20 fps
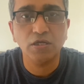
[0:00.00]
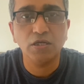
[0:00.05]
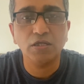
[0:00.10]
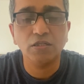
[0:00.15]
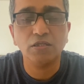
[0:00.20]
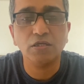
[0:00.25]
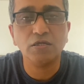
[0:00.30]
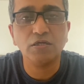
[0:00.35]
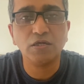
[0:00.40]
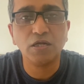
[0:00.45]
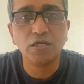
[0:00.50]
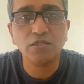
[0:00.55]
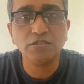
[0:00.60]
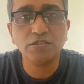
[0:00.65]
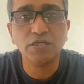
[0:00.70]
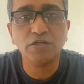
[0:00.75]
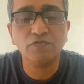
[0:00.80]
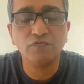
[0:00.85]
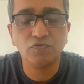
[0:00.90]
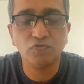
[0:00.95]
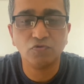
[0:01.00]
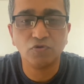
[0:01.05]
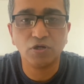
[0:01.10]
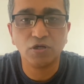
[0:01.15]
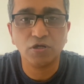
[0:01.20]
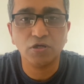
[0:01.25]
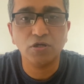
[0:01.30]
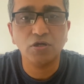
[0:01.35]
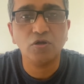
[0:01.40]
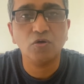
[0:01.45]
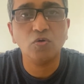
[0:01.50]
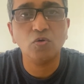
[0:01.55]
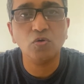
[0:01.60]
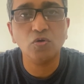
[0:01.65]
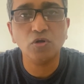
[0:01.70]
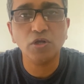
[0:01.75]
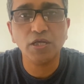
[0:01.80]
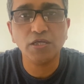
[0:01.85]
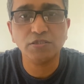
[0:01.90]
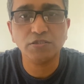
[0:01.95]
The transient flora
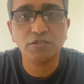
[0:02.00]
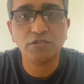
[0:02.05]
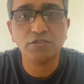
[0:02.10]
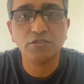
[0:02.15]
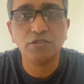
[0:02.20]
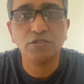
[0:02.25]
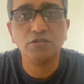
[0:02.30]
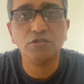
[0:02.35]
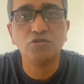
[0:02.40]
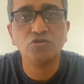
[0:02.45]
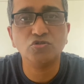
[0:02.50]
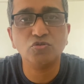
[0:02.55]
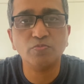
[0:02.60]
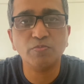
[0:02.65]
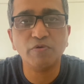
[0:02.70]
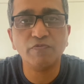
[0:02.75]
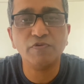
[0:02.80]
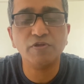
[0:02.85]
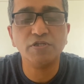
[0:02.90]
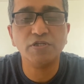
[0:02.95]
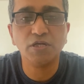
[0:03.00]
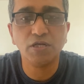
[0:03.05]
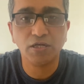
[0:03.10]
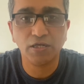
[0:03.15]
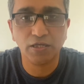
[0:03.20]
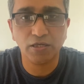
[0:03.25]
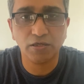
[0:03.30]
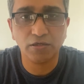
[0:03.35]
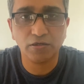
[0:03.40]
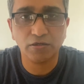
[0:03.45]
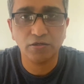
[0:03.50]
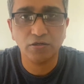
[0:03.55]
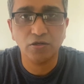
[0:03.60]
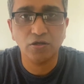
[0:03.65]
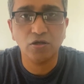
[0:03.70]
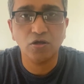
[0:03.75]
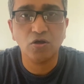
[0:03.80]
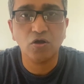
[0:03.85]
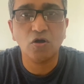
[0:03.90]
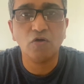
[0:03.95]
colonizes the superficial layer
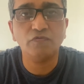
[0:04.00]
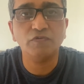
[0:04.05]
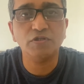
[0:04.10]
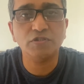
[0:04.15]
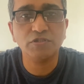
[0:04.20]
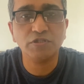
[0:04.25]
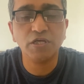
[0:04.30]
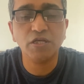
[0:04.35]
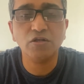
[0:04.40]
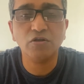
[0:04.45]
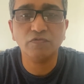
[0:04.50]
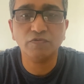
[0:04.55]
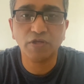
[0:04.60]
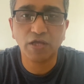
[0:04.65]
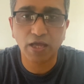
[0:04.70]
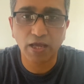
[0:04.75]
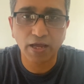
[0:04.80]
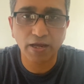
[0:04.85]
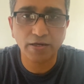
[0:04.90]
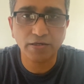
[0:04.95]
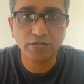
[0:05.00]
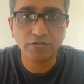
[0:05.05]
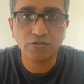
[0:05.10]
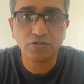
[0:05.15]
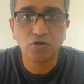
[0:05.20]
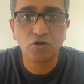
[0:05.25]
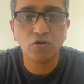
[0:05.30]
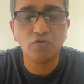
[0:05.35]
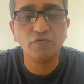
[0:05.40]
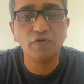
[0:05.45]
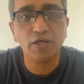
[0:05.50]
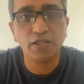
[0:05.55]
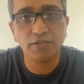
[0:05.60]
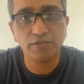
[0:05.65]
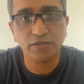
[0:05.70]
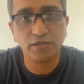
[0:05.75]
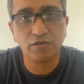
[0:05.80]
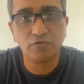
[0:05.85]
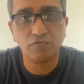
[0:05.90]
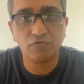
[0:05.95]
of the skin of the hands of
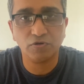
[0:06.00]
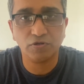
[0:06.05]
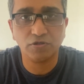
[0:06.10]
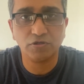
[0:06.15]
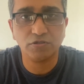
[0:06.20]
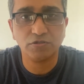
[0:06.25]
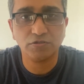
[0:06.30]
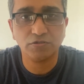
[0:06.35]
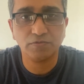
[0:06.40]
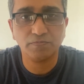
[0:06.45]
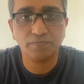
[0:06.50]
healthcare workers.